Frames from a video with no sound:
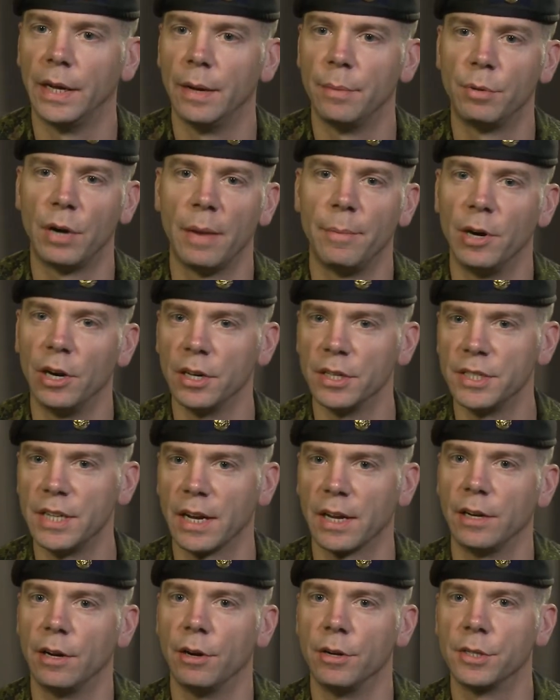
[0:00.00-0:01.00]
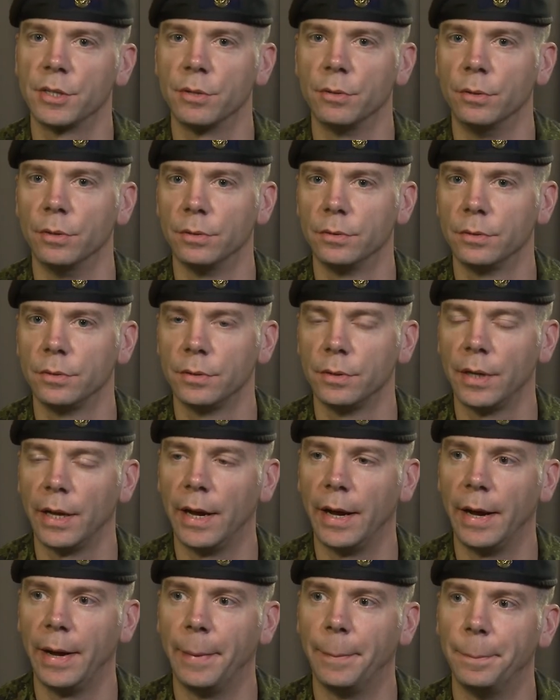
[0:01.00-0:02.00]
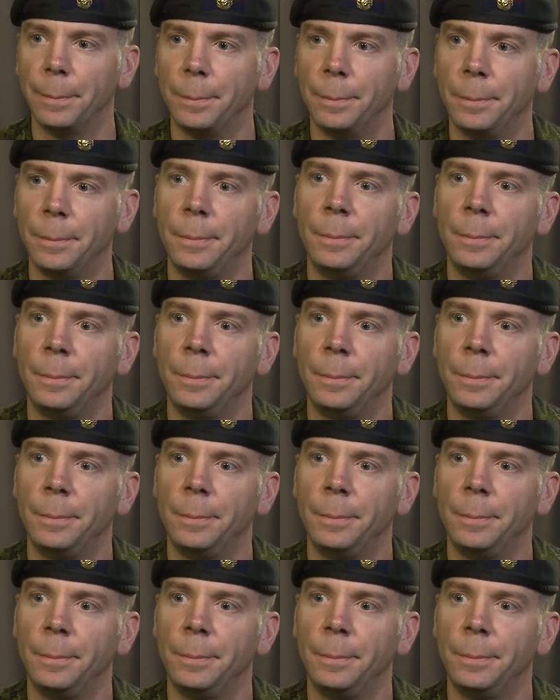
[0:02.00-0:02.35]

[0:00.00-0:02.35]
primary and secondary school. And